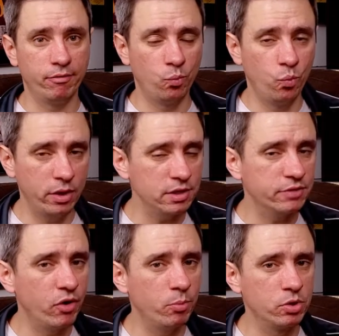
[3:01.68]
When this
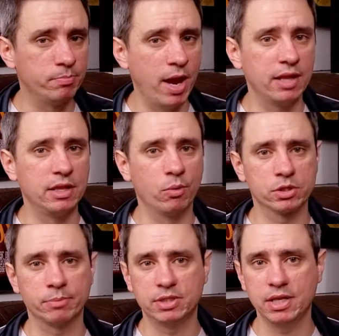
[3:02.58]
film was made, there were
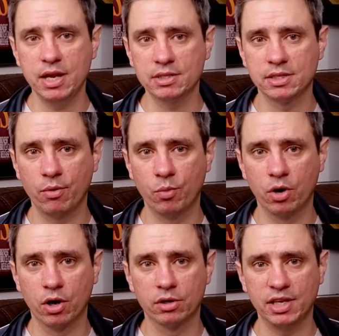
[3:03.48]
some scenes that
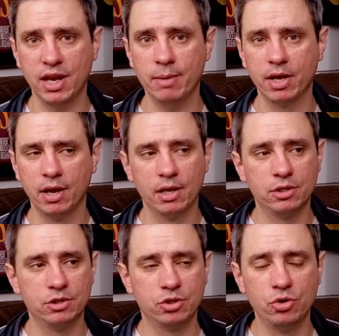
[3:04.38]
were deemed
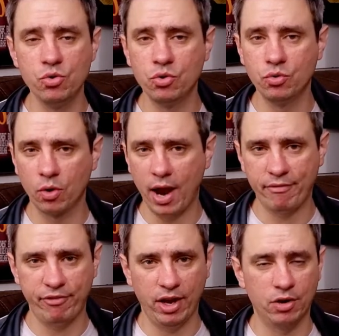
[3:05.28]
too
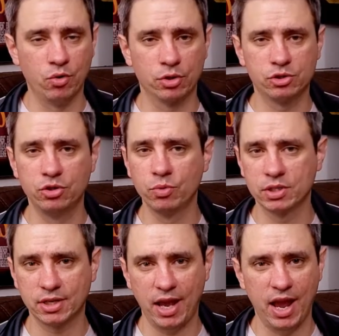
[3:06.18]
graphic or too
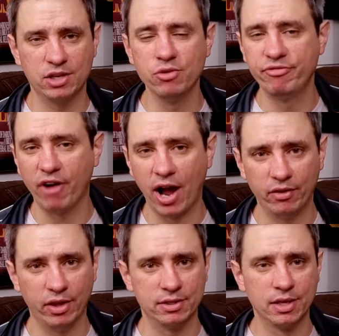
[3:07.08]
risque, too
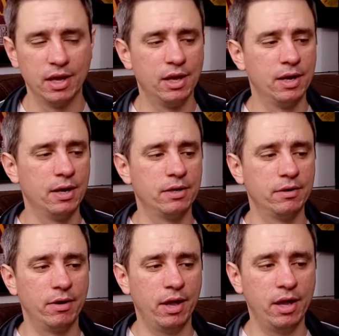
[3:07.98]
violent,
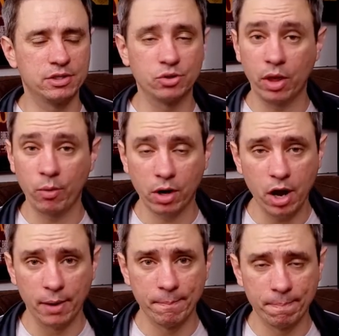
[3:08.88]
and so they were
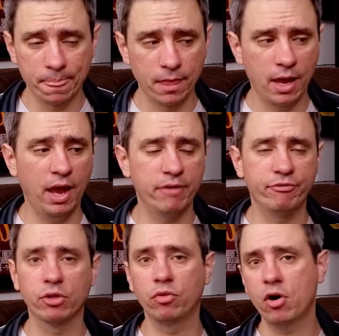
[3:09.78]
cut. And
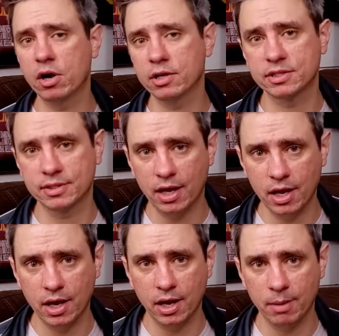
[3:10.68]
for the longest
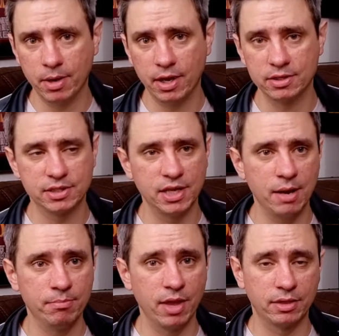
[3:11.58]
time, it
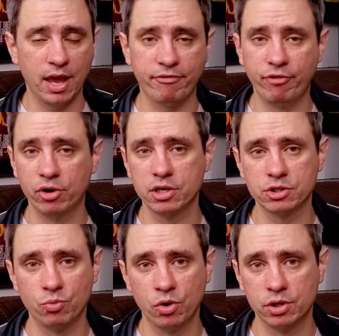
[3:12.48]
seemed that that footage
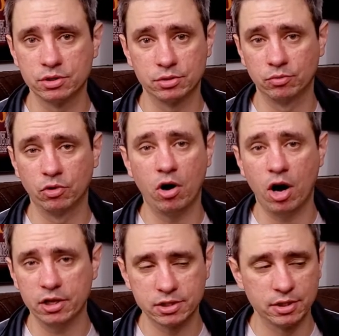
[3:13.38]
was
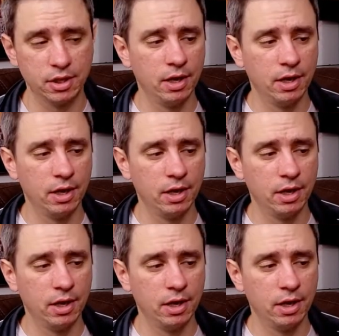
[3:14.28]
lost,